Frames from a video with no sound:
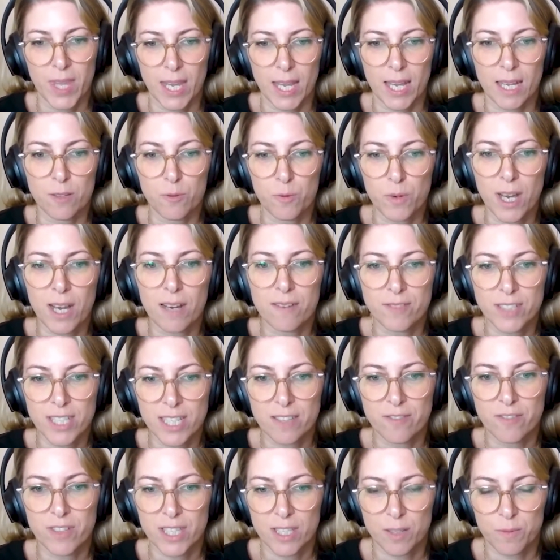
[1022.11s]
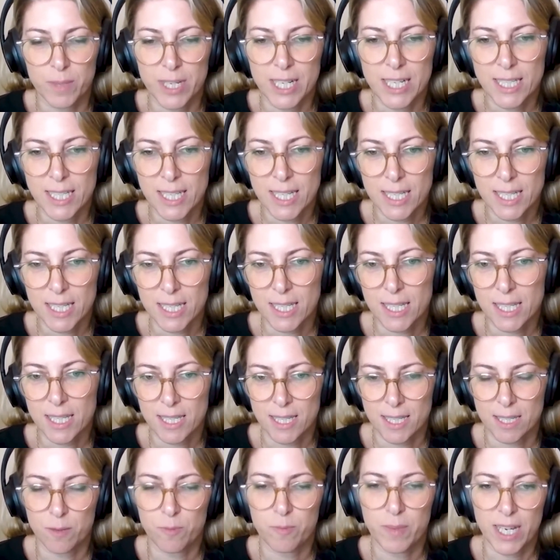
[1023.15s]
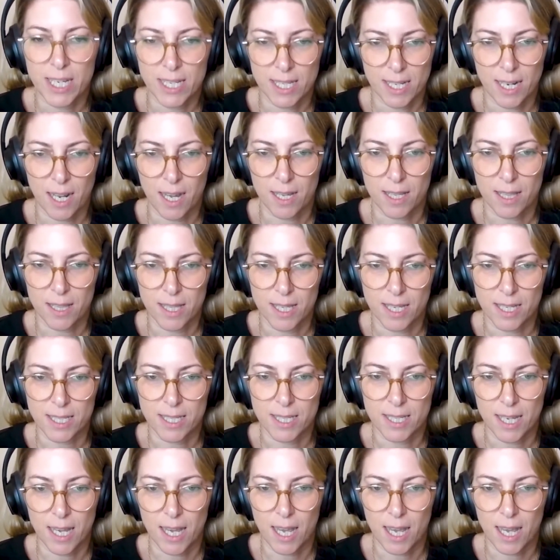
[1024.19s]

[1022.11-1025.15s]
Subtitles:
and we have this visibility. This is the baseline that